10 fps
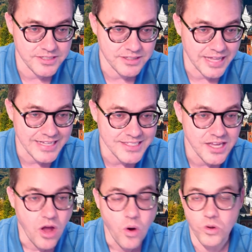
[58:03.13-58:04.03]
class
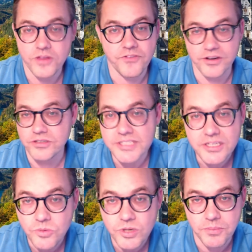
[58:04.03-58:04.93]
or the Federal
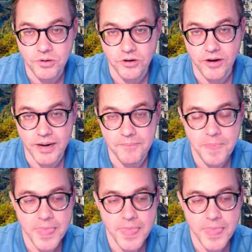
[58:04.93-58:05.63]
Skilled Worker Program.